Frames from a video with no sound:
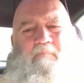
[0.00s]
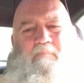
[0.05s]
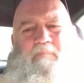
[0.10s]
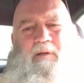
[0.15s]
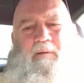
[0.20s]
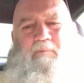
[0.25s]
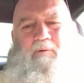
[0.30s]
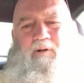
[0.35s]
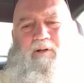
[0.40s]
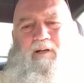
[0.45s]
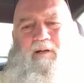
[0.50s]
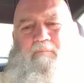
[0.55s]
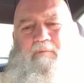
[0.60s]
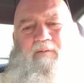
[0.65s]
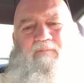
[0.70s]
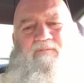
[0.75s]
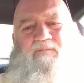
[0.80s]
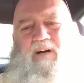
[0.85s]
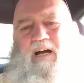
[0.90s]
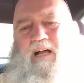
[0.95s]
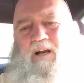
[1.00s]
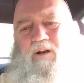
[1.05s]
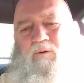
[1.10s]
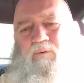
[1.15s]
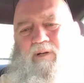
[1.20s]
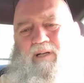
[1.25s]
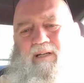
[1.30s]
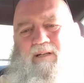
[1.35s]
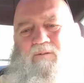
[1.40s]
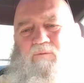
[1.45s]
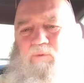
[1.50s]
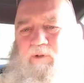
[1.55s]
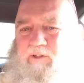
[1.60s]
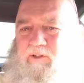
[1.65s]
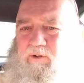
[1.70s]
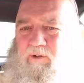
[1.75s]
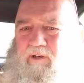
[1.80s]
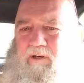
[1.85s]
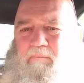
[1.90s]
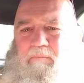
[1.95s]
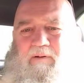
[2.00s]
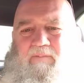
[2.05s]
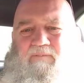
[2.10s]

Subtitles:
People are going to be following what they're going to